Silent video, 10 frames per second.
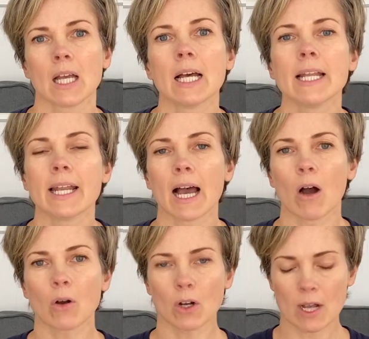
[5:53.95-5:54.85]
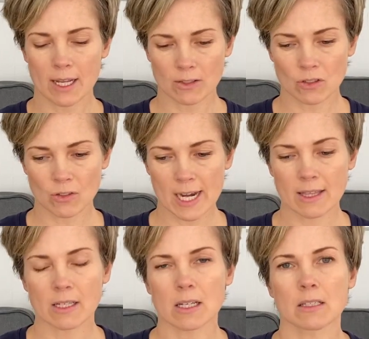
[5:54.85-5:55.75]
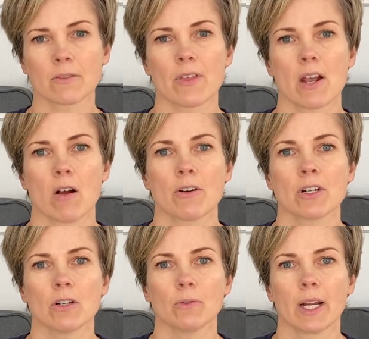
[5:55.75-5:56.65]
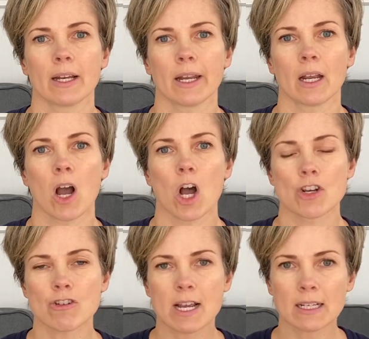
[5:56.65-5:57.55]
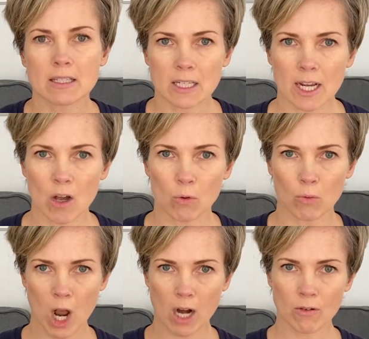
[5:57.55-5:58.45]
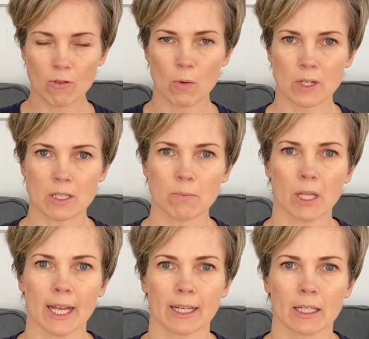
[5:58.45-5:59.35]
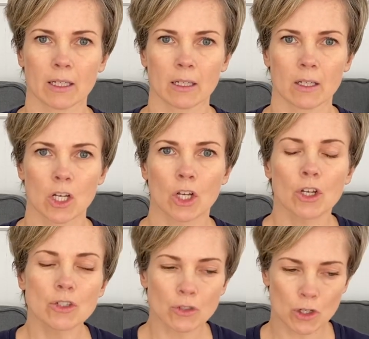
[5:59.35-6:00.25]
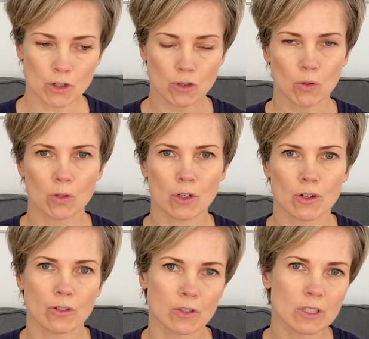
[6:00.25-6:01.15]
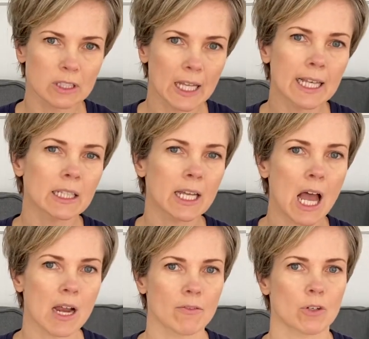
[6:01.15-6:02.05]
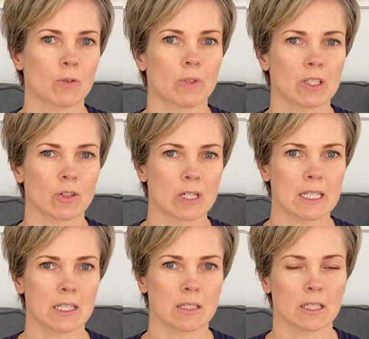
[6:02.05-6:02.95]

Now, go ahead and straighten the knees if they aren't already. On your next inhale, rock forward to plank. So your shoulders are slightly ahead of your wrist creases